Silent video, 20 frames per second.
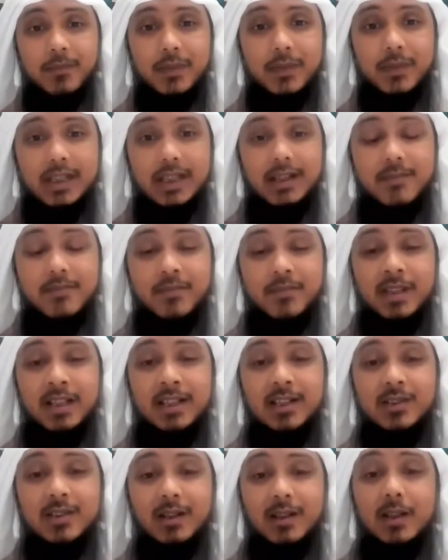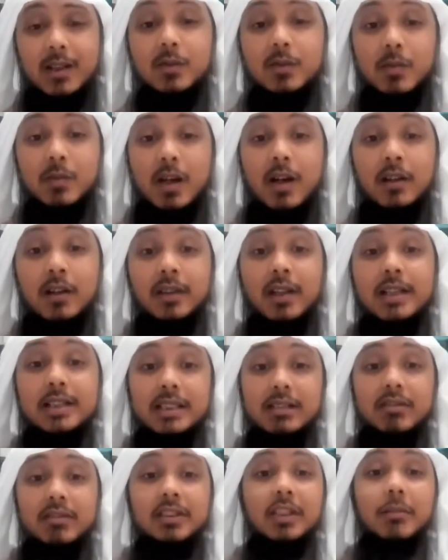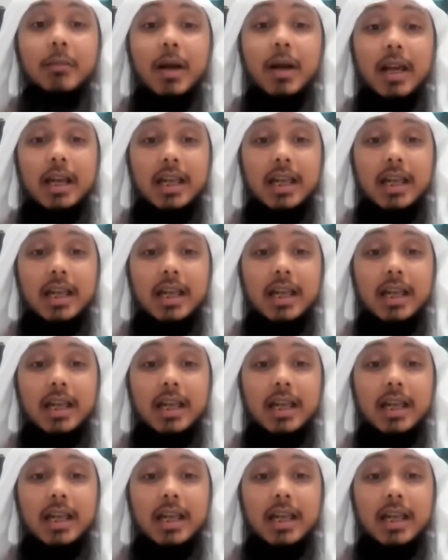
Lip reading: Yeah? So Allah subhanahu wa ta'ala is giving them